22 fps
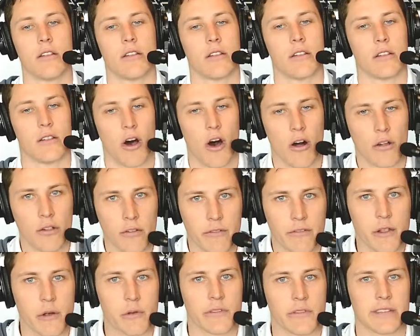All of
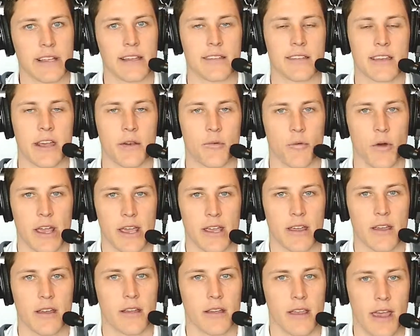those things can wait,
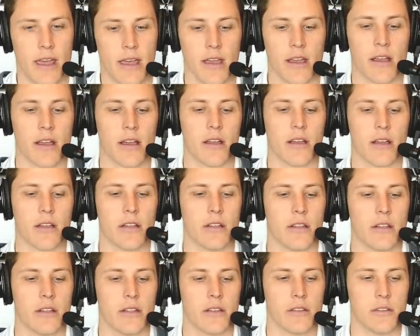okay?
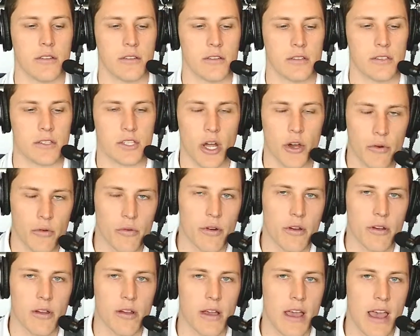Don't
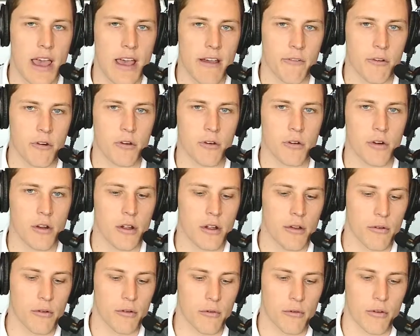ever
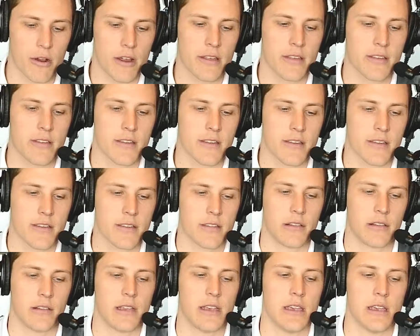risk
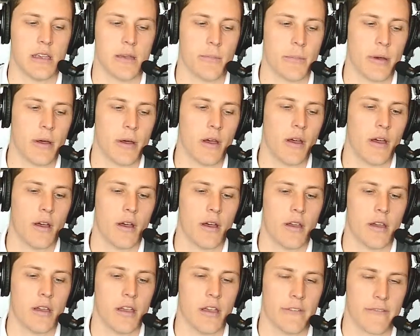sleep
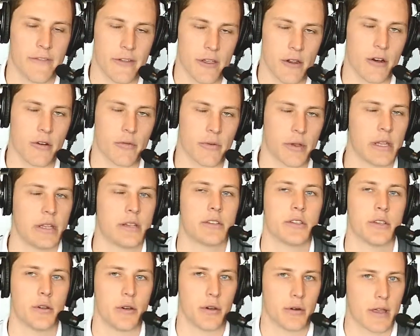if you don't need
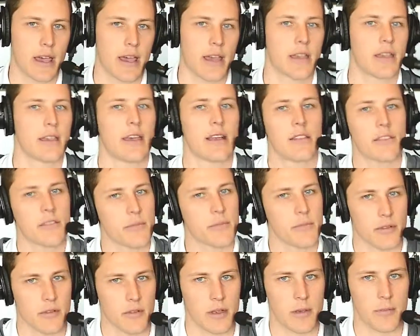to, okay? Get some
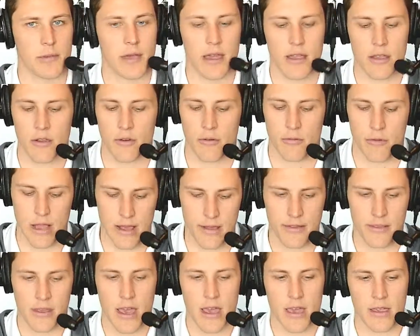sleep, get your
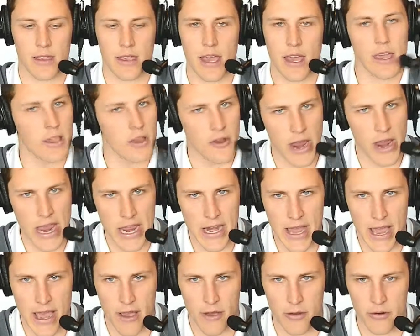rest, get your 8
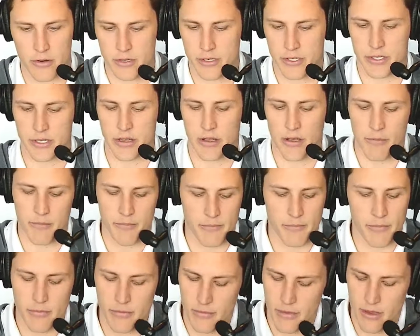hours
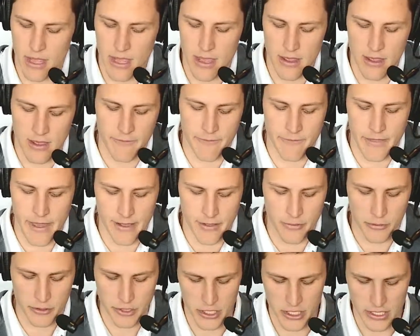if that's
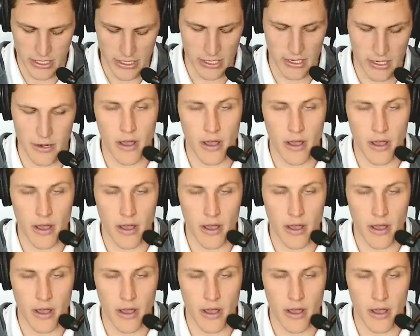what you need.